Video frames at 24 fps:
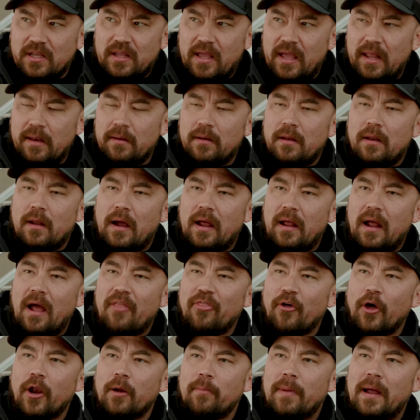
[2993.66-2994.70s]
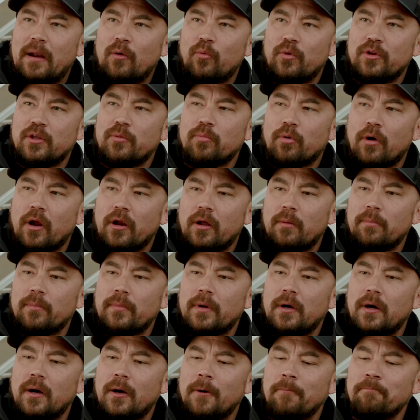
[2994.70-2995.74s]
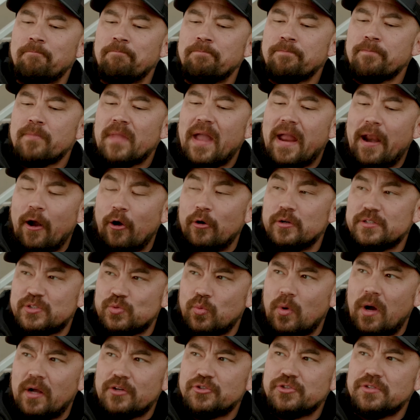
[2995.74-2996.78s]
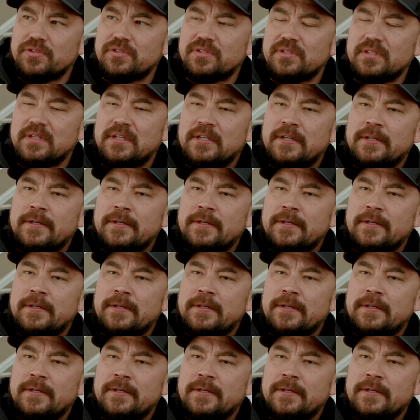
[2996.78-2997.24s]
And I thought about it when you brought up Eris watches.